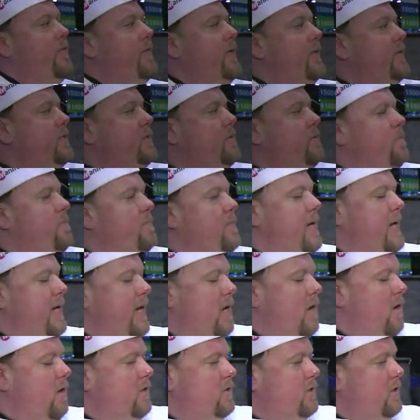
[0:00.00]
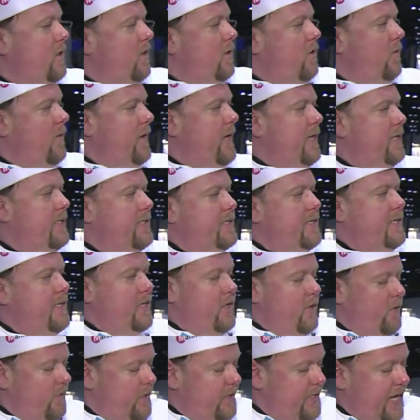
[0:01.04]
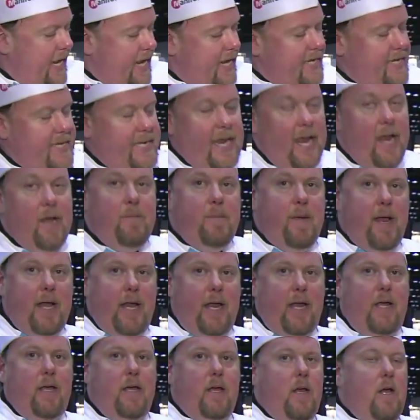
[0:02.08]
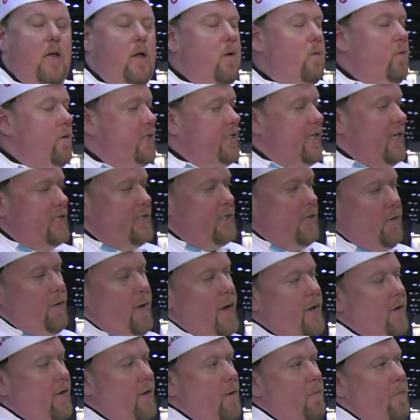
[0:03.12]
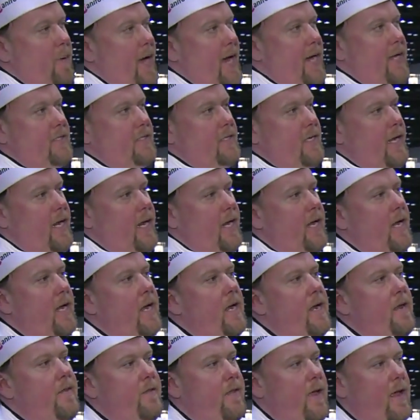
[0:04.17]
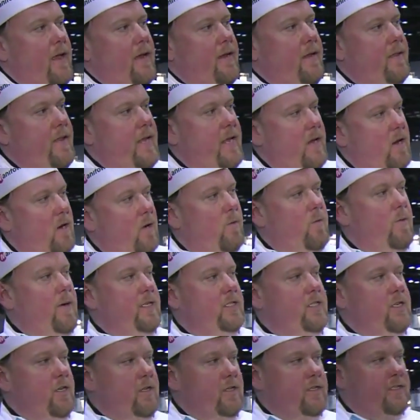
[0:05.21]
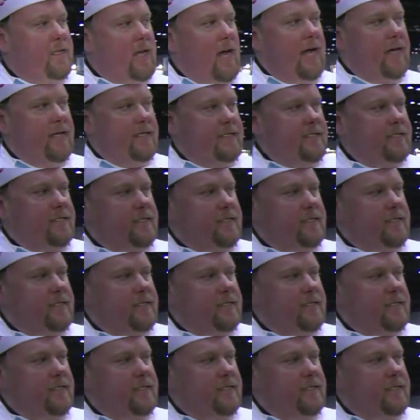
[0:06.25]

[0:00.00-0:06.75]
This Mini also is the new 1010 Mini, which has a greater capacity than the original size